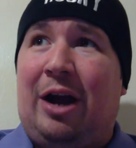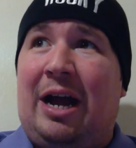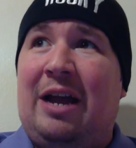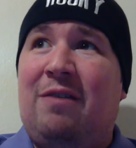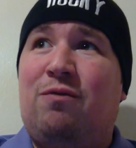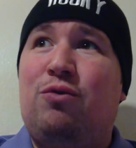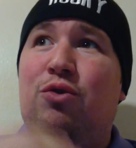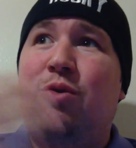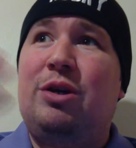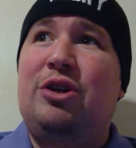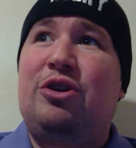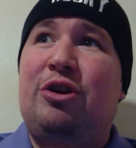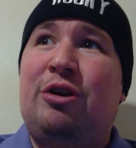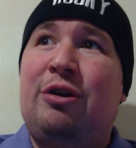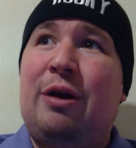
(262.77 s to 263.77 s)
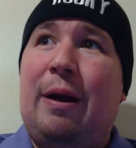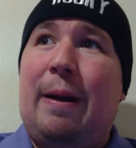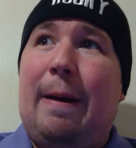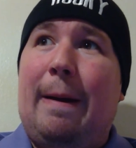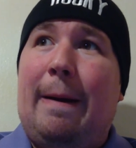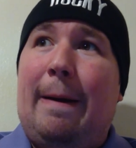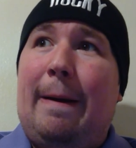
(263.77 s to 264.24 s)
I have ruined your
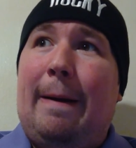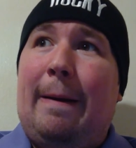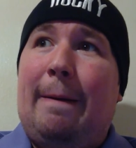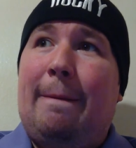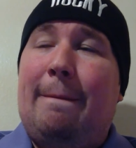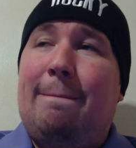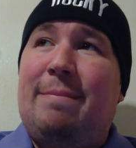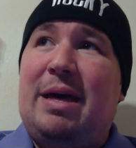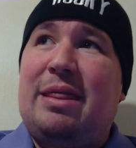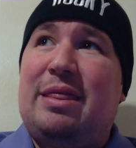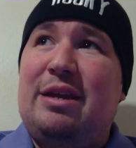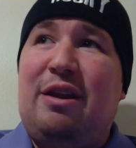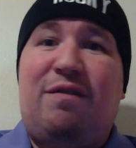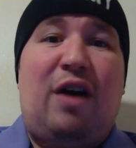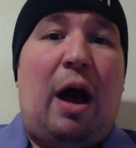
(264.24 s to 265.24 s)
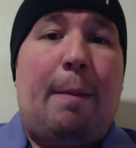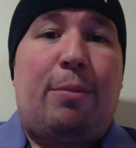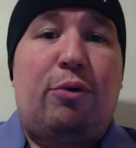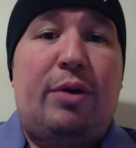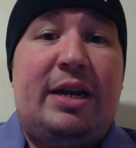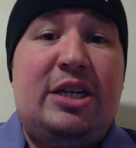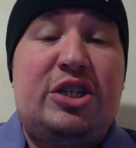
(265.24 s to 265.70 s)
method of
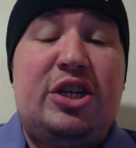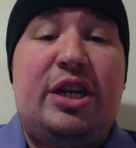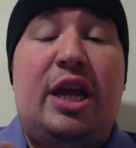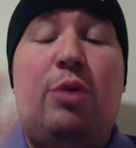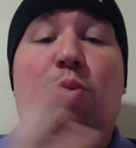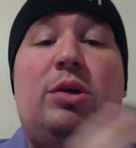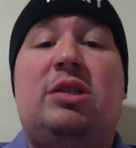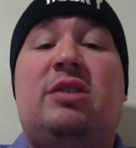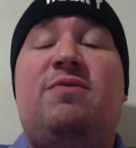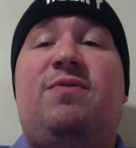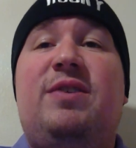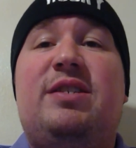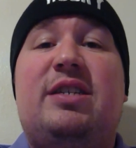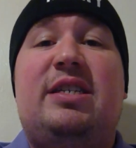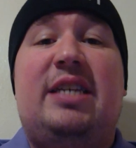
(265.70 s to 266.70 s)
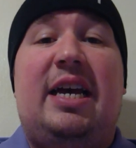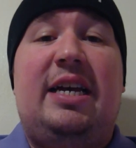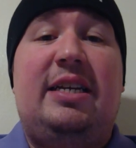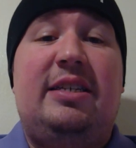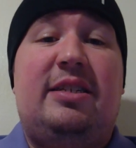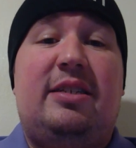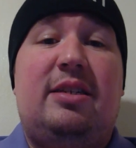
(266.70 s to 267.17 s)
operation, and Wilson Fisk
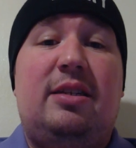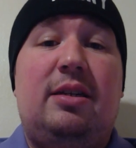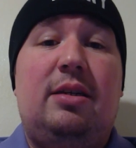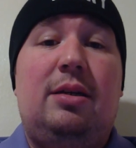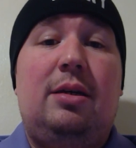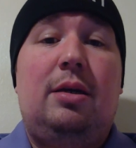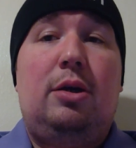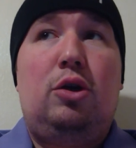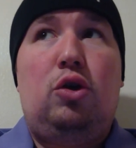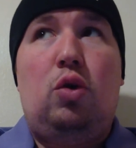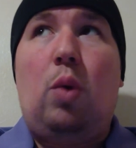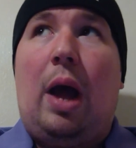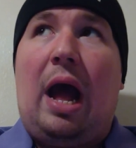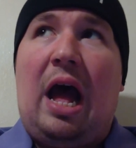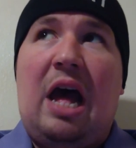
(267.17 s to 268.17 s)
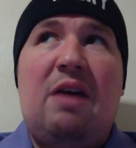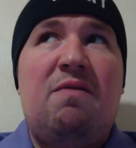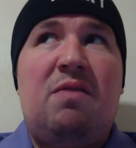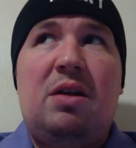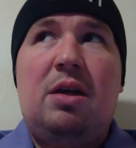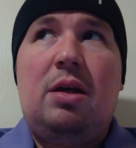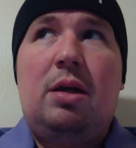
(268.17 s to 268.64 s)
says, You
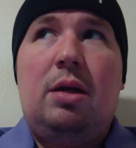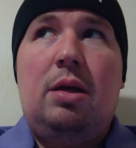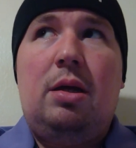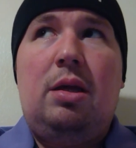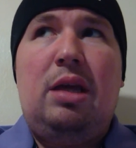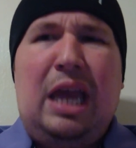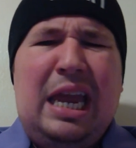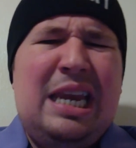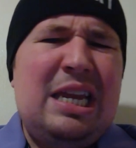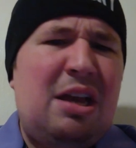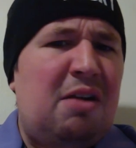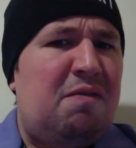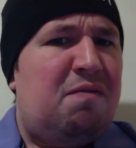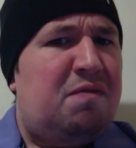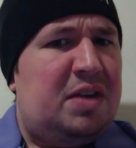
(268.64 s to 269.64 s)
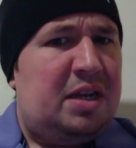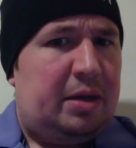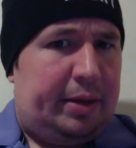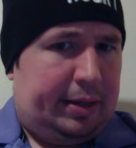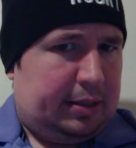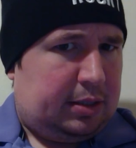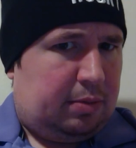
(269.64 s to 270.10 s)
have
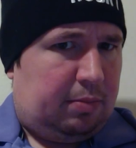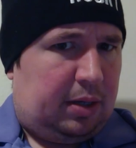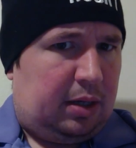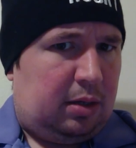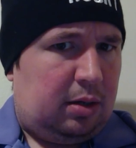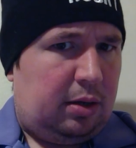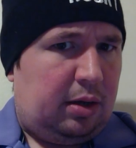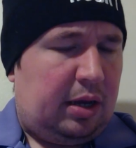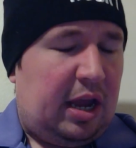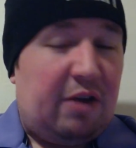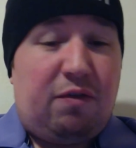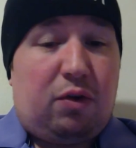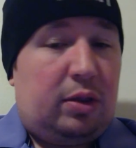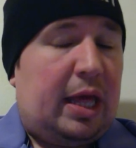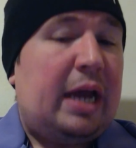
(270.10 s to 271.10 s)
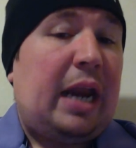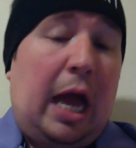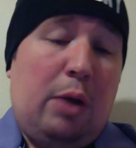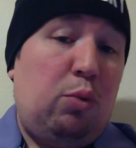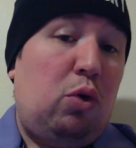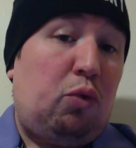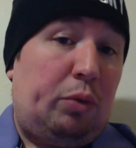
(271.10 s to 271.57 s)
inconvenienced me, and for that I
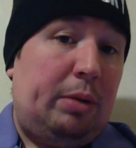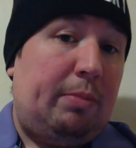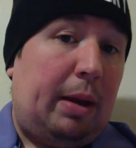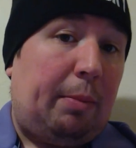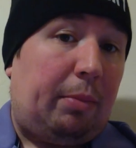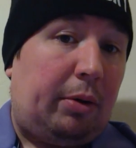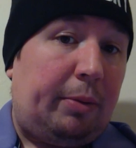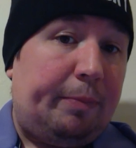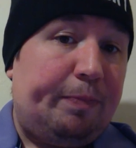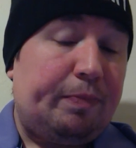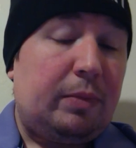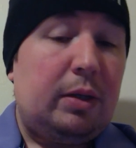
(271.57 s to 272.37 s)
will remember.